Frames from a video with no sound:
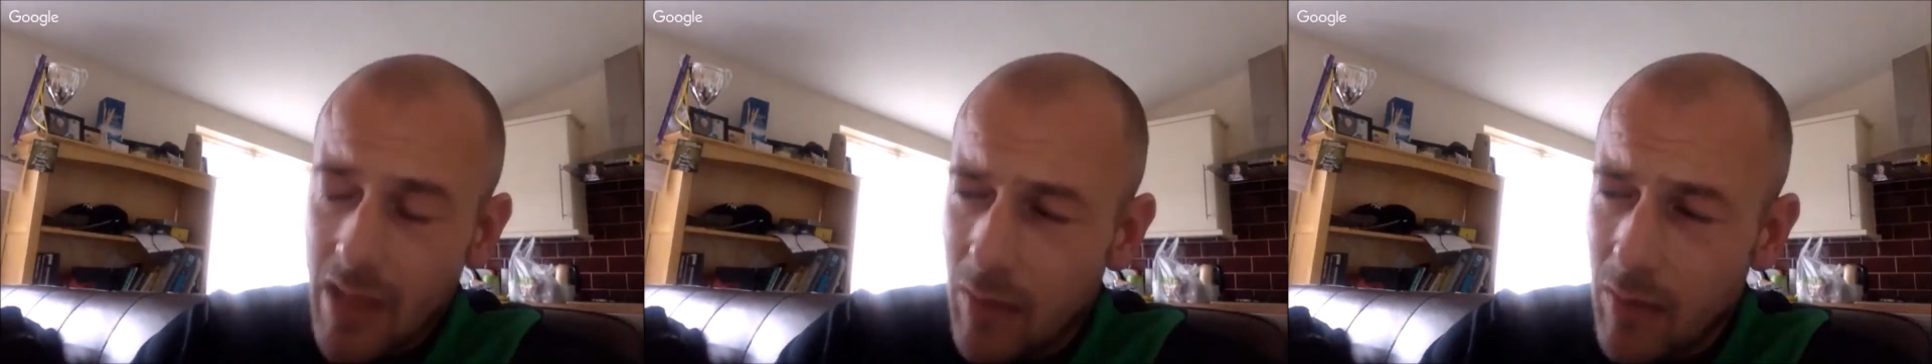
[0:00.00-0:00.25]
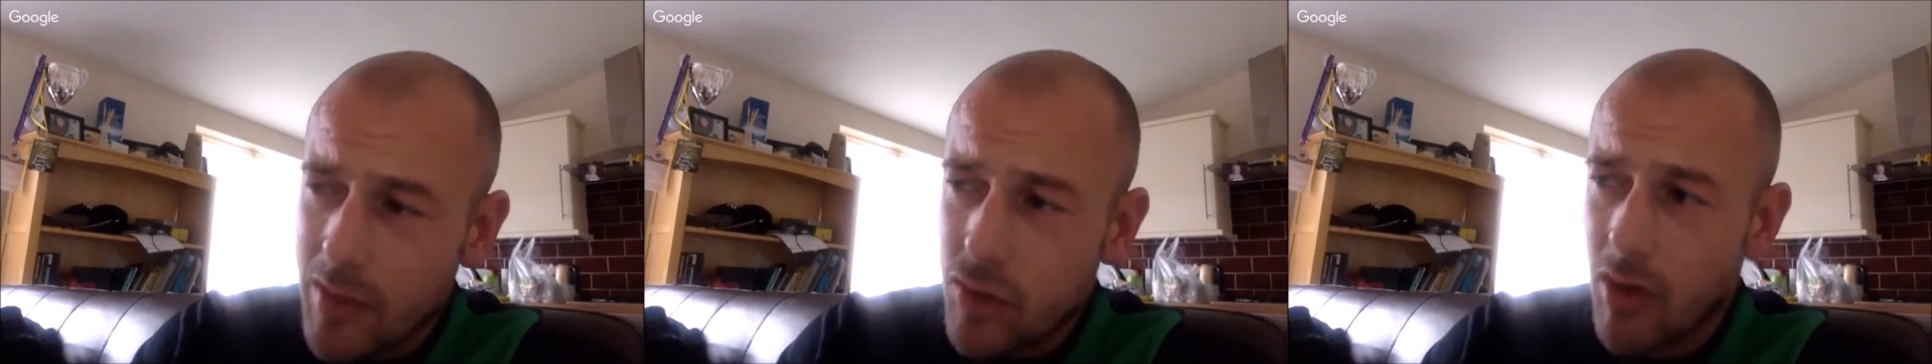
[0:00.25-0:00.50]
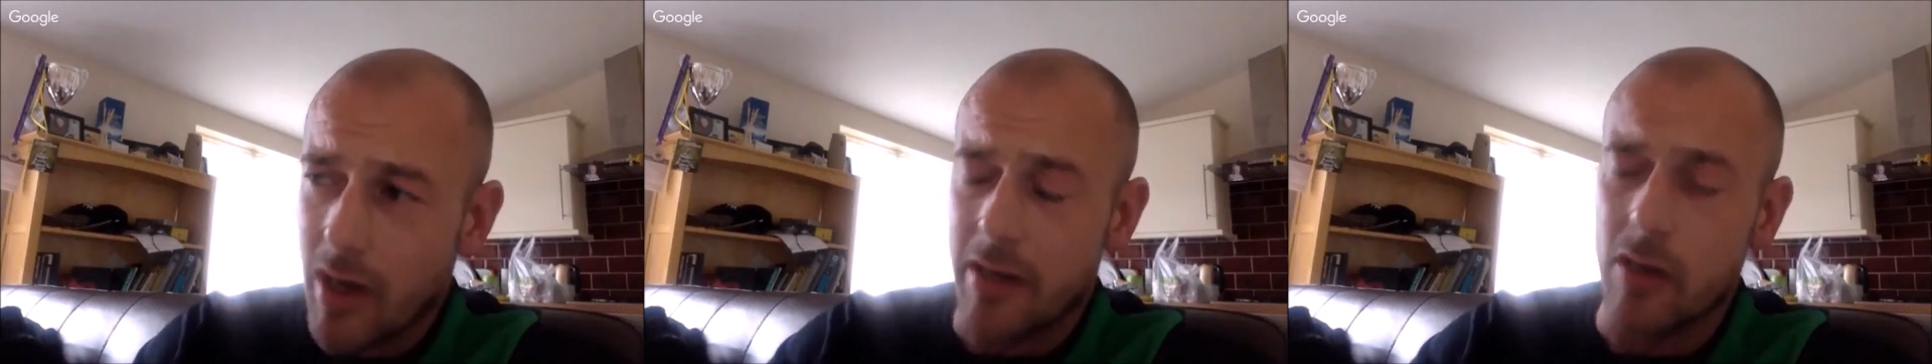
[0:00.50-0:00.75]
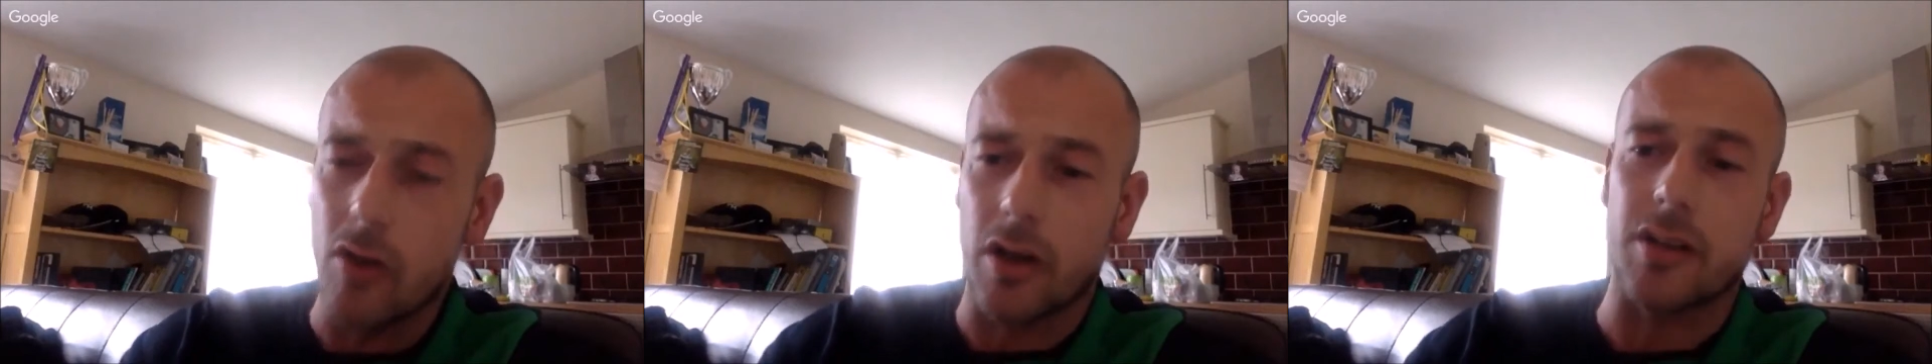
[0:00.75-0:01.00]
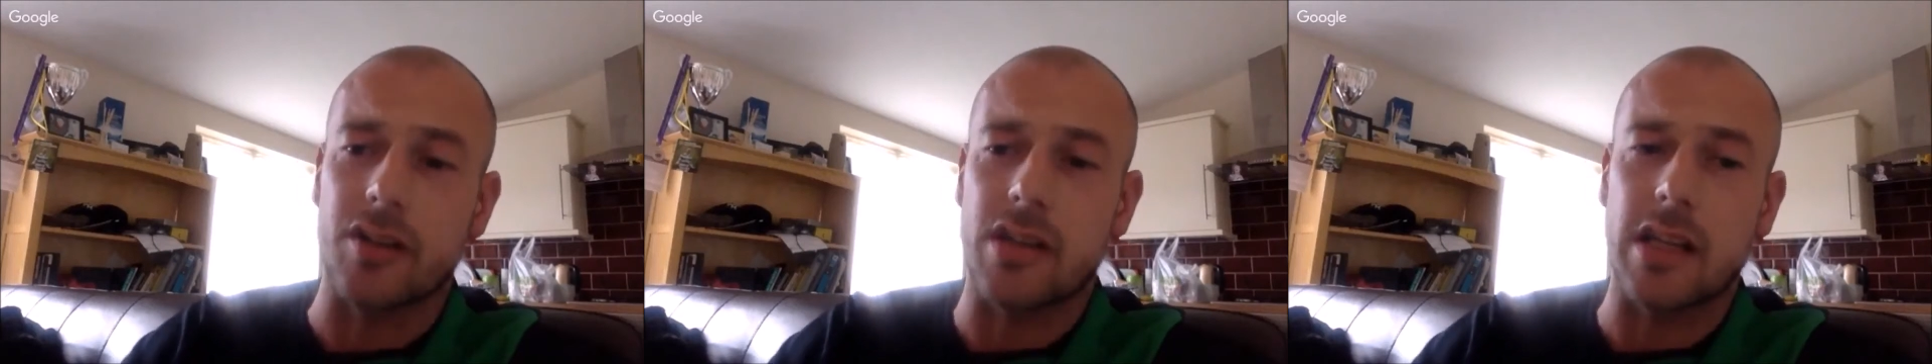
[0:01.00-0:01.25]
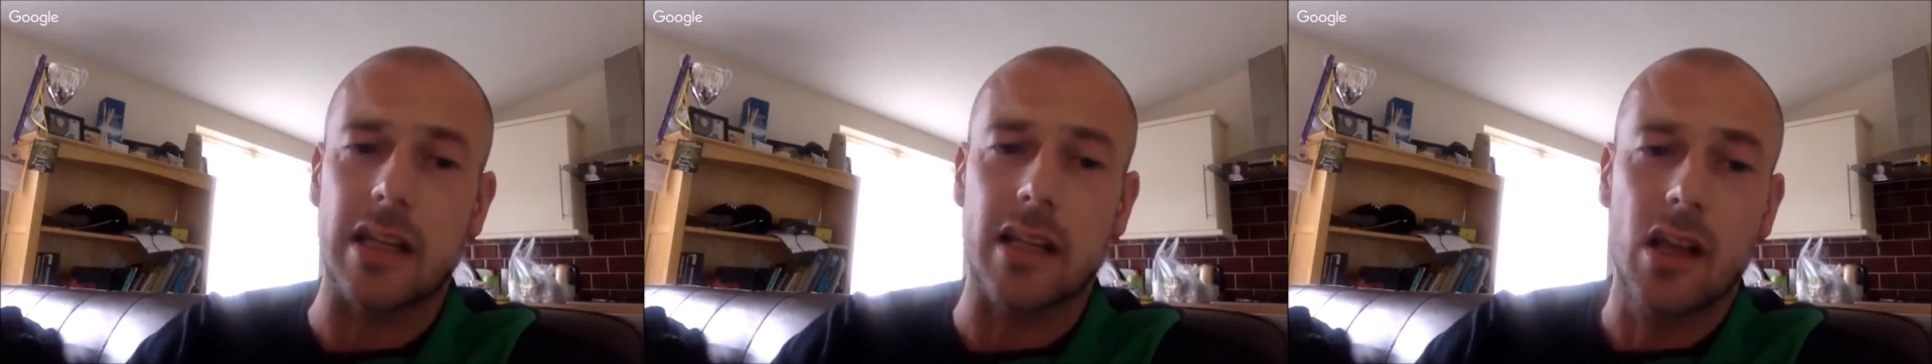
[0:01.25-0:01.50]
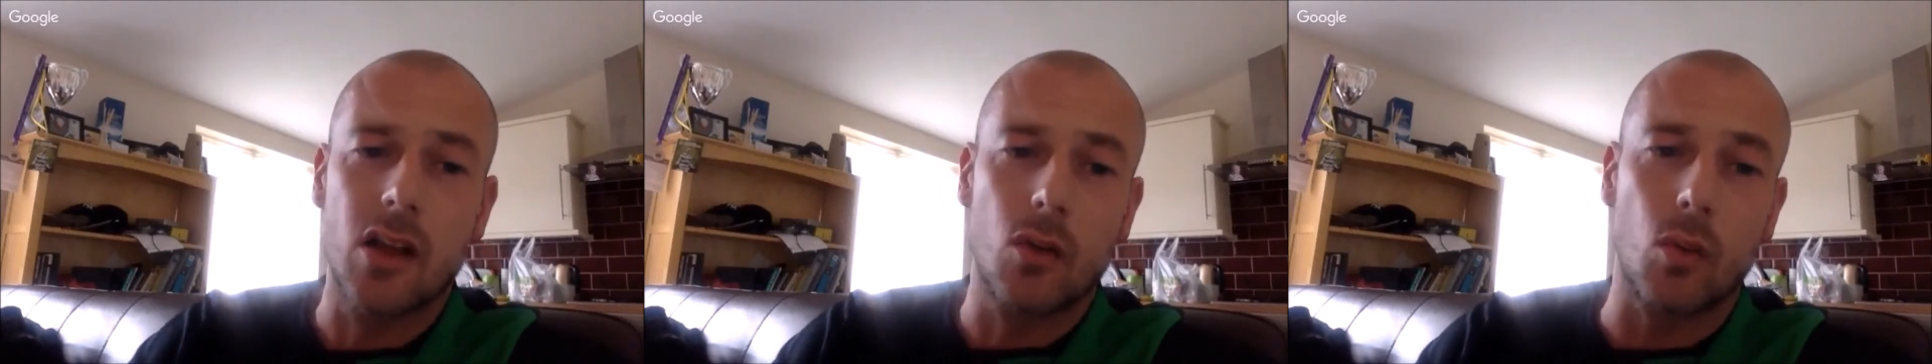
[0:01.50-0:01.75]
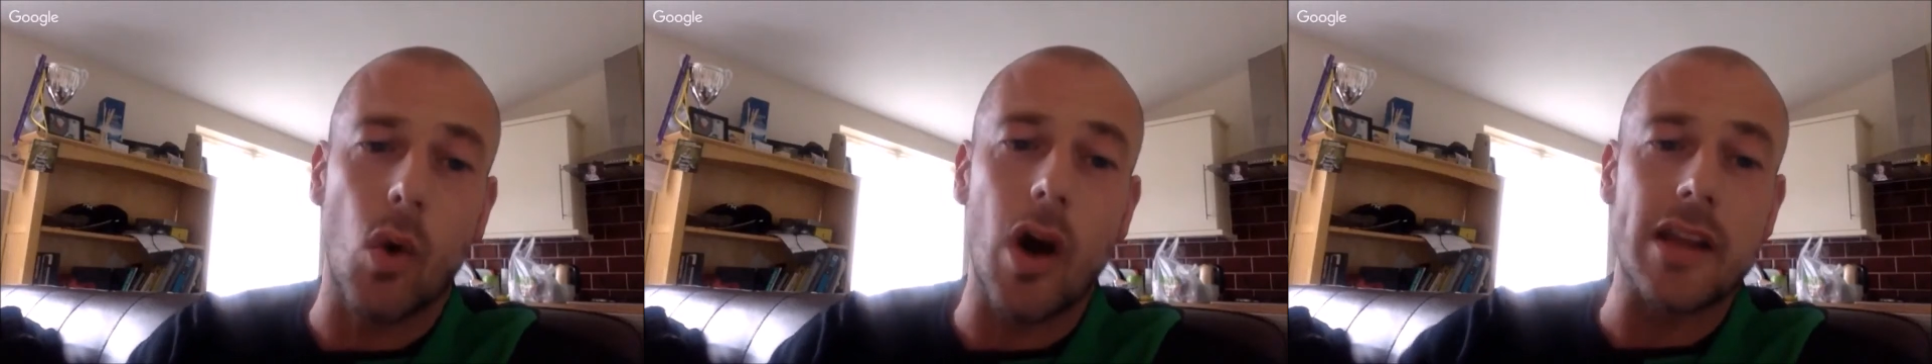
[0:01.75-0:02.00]
and we try and look and see
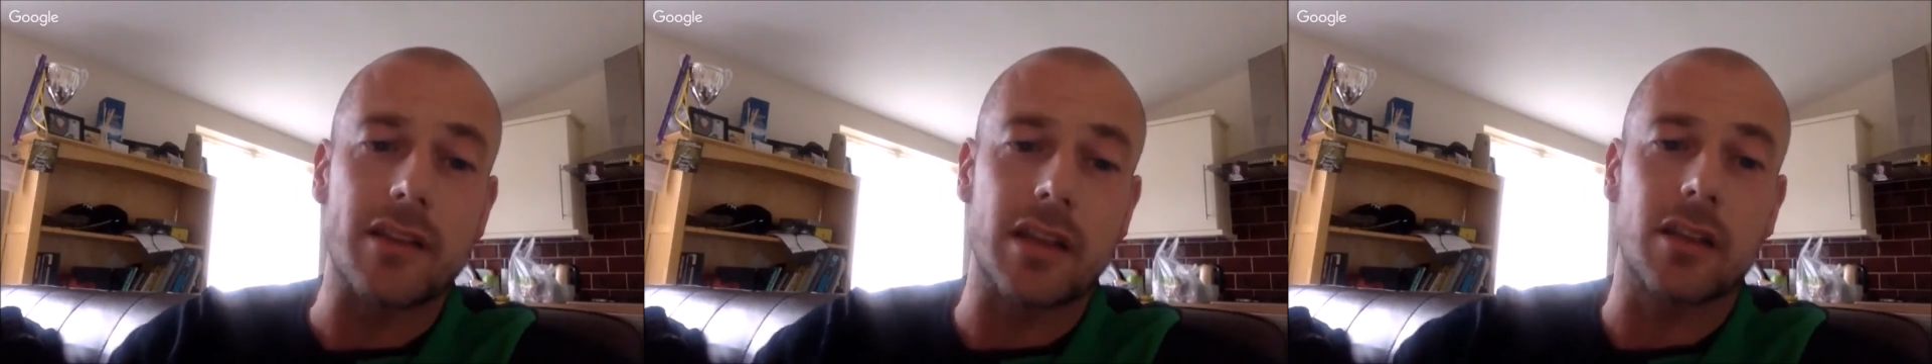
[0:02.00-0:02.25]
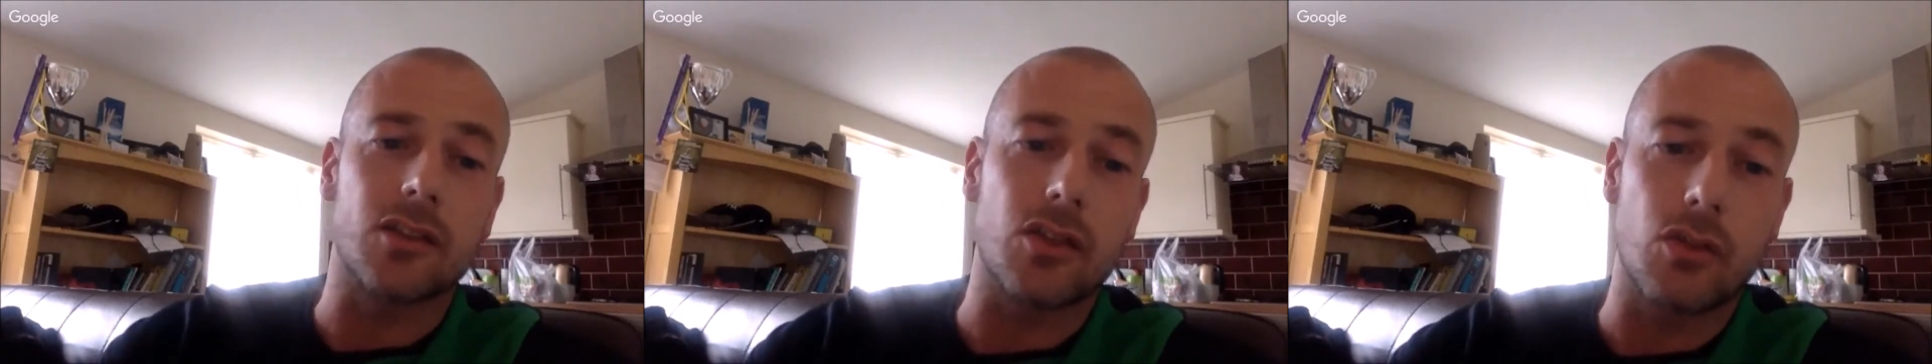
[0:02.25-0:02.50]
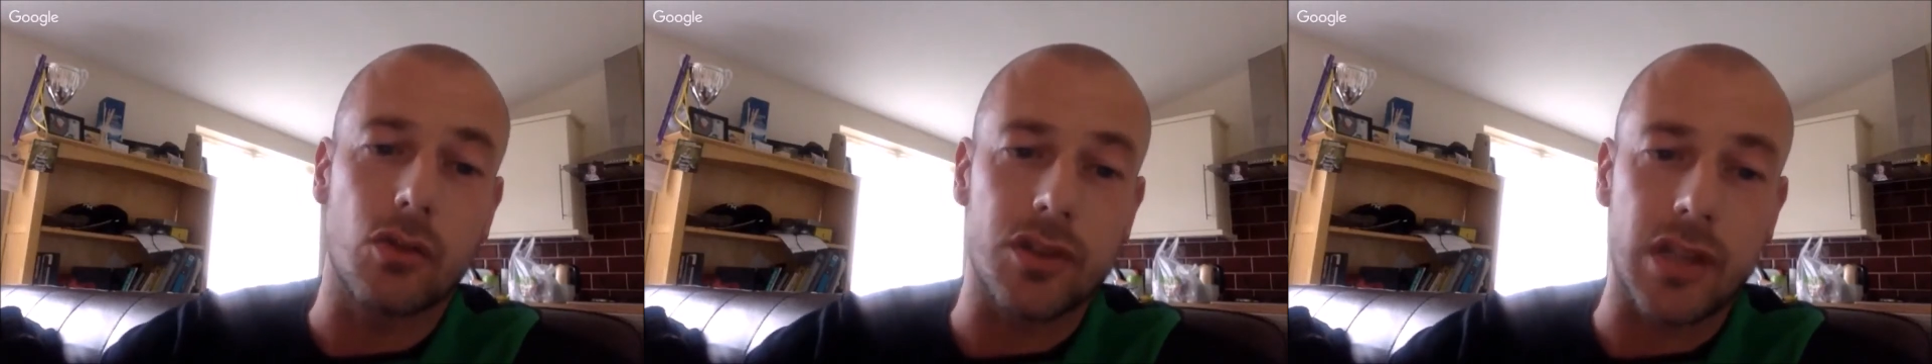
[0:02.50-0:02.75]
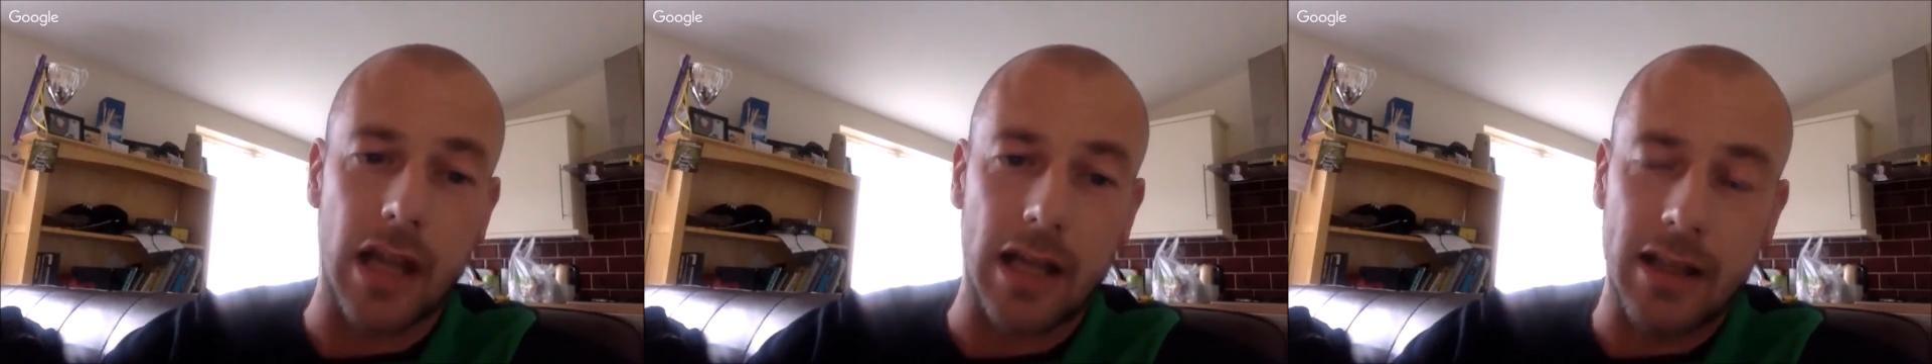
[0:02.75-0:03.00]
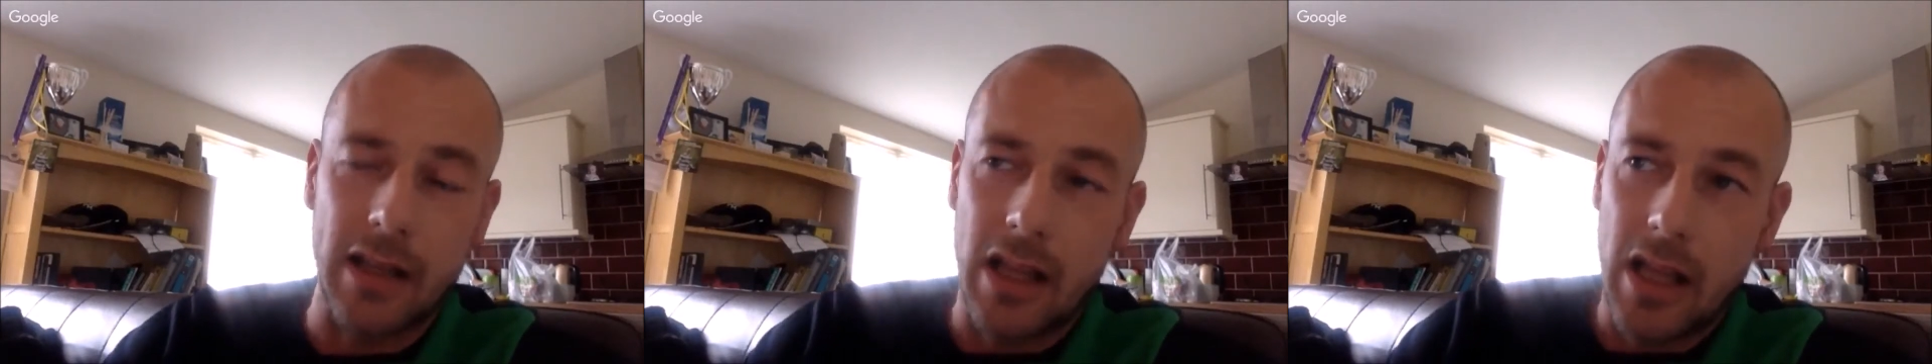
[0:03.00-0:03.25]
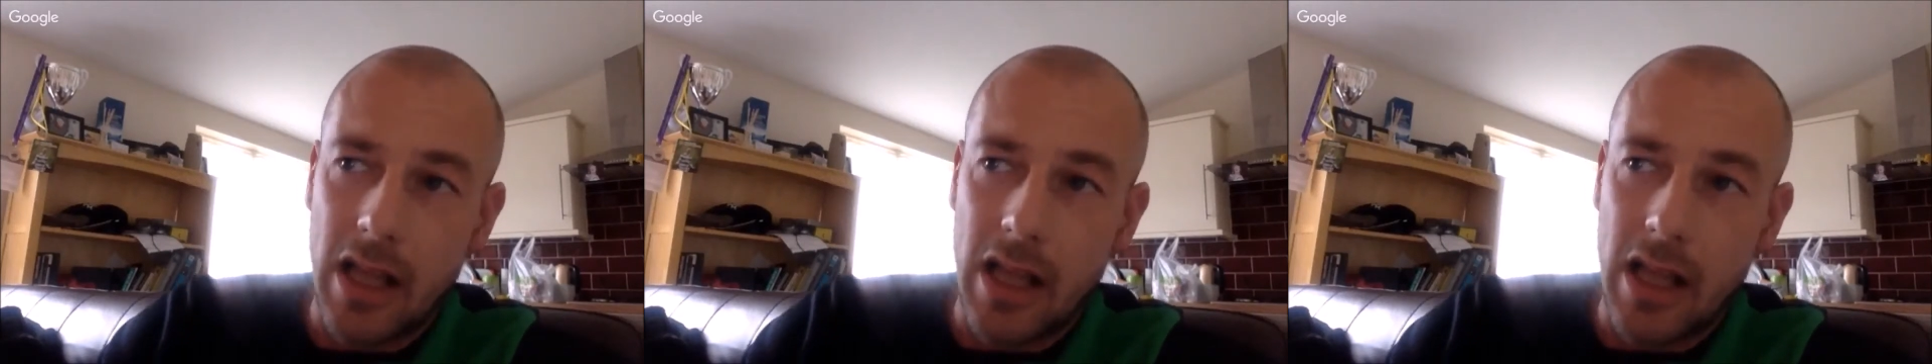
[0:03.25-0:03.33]
what is it that's caused that.